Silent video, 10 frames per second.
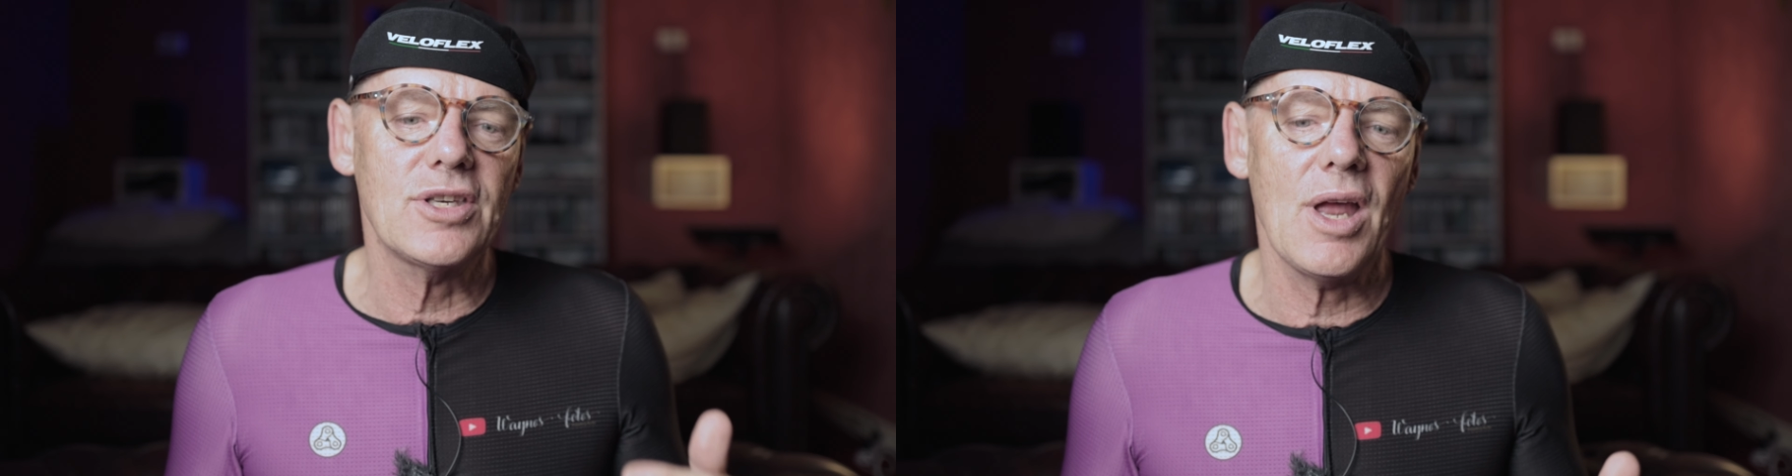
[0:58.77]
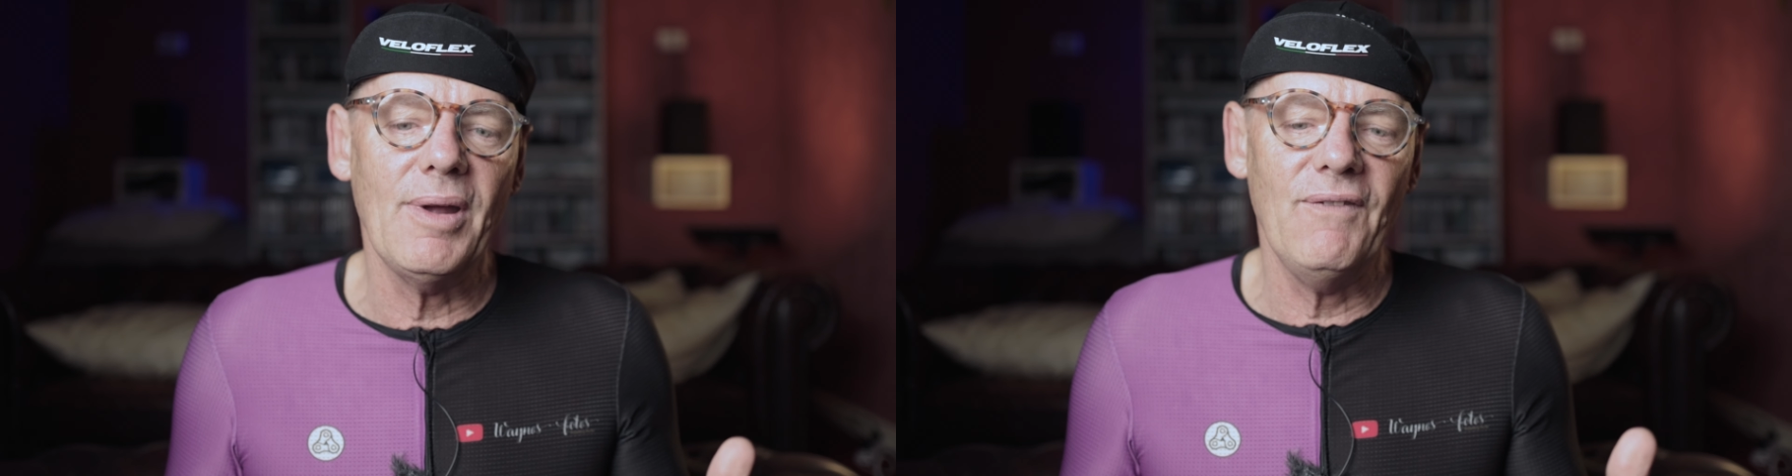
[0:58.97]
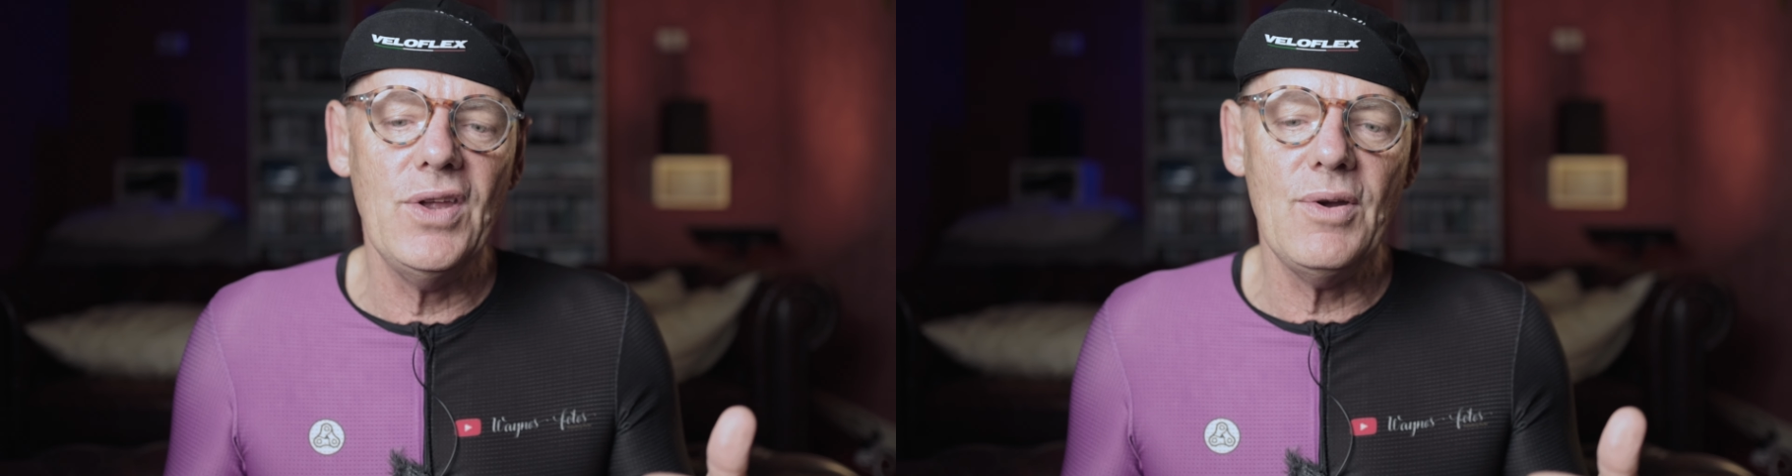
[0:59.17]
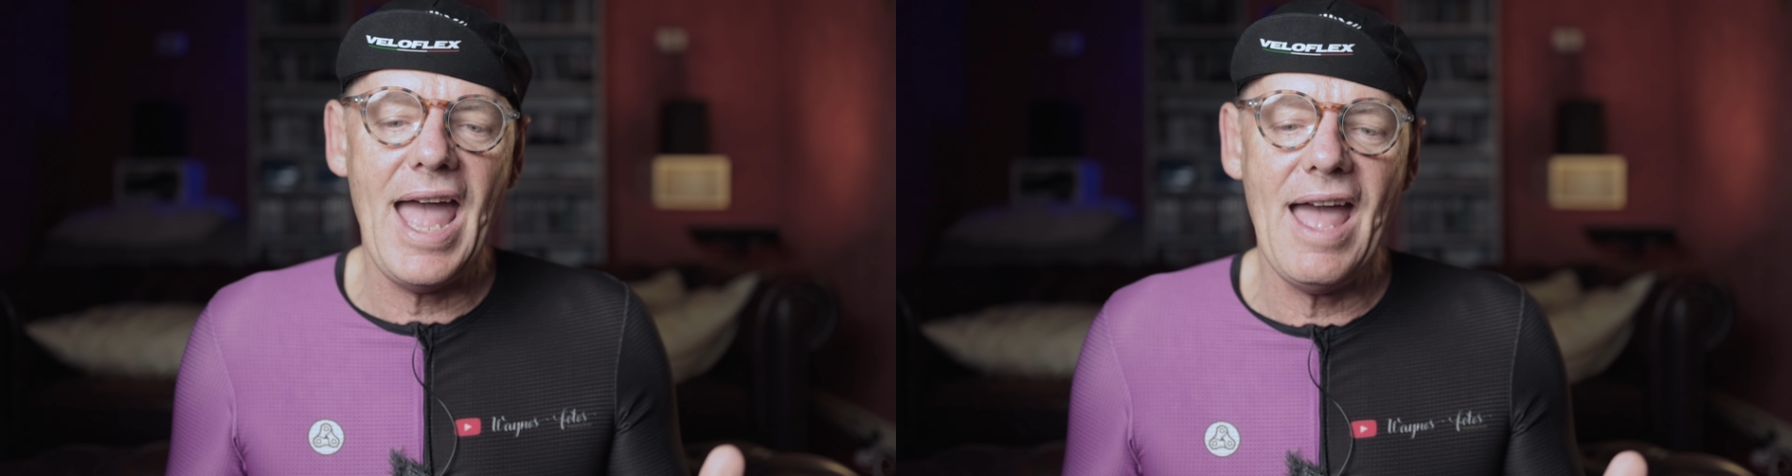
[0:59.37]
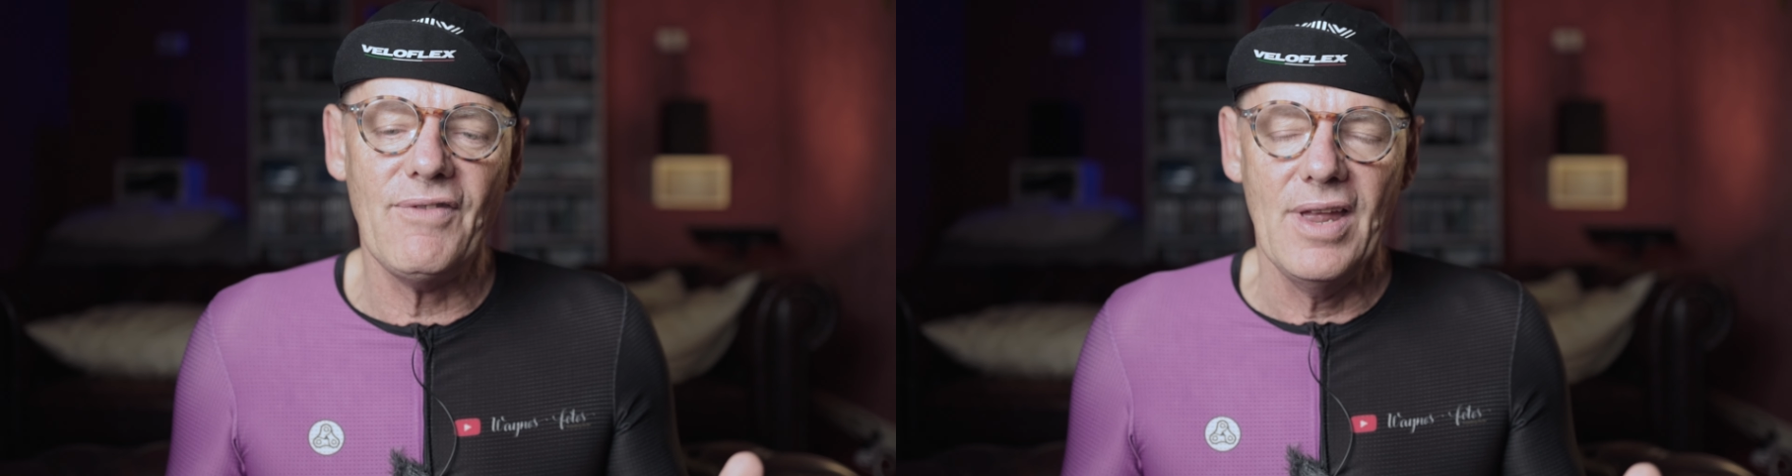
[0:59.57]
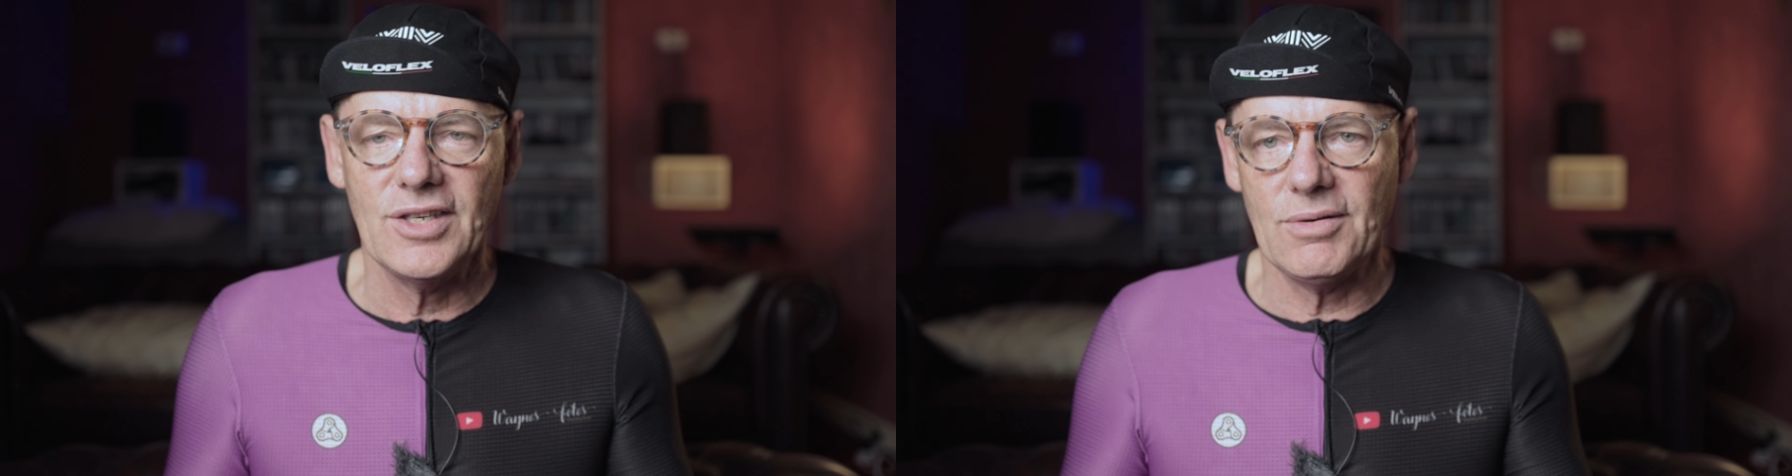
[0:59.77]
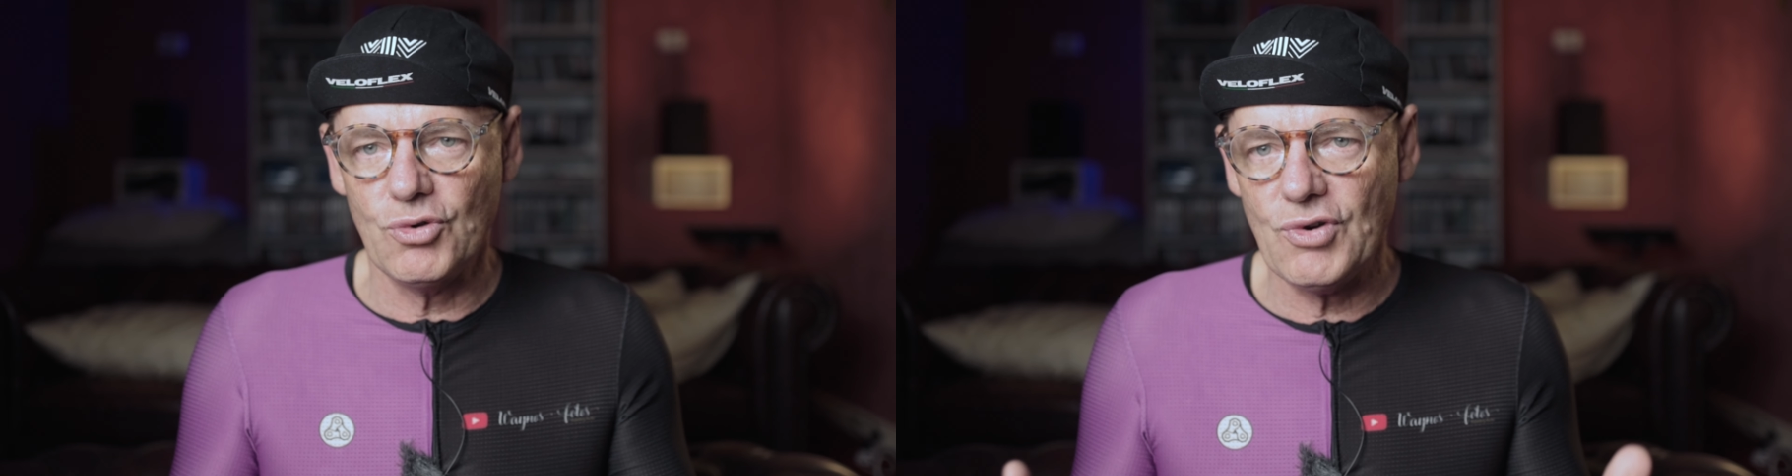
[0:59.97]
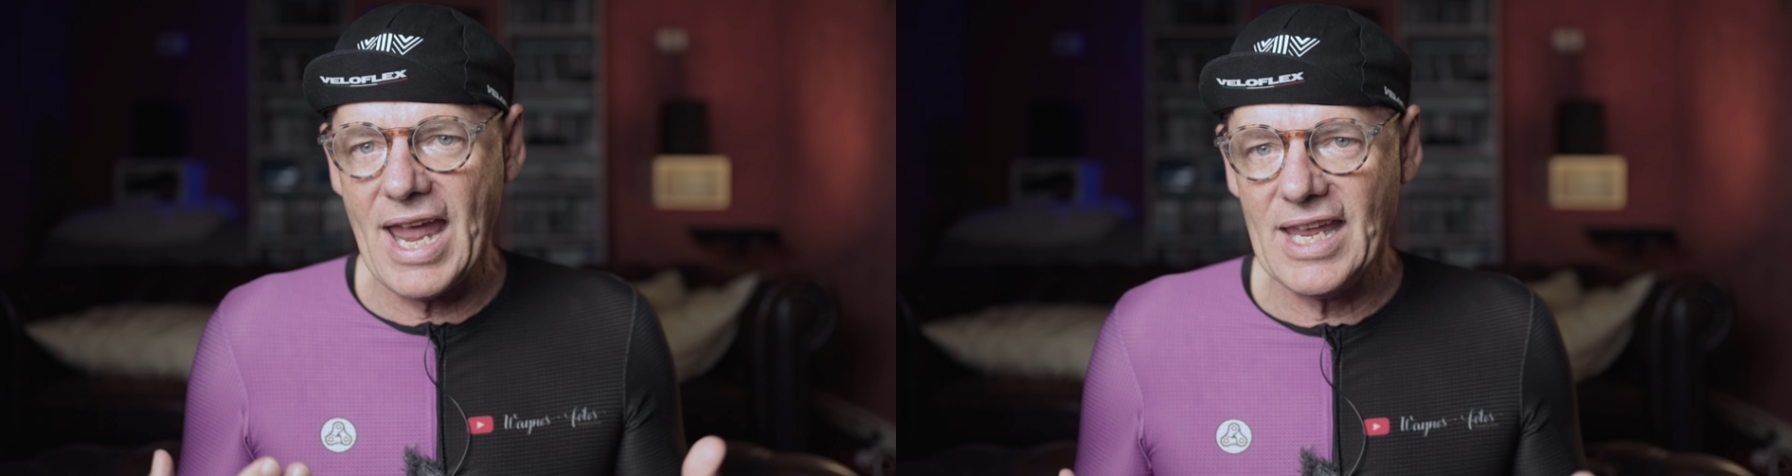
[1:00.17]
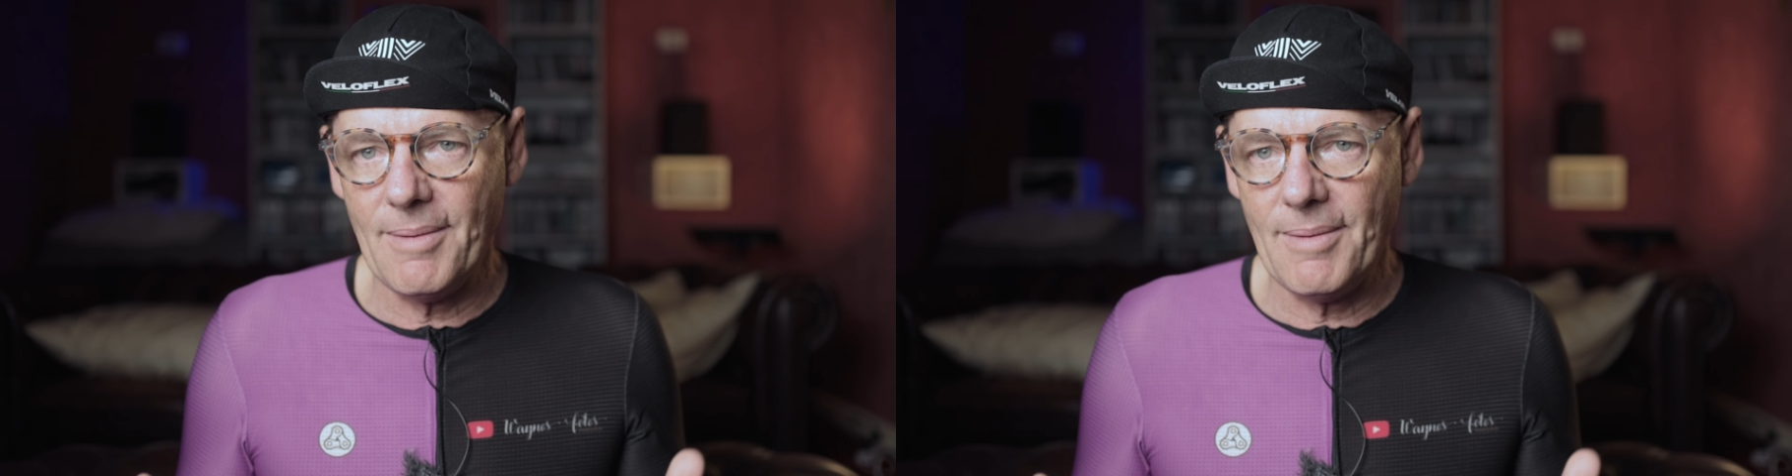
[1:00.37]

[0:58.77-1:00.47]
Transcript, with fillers: So if you have some drag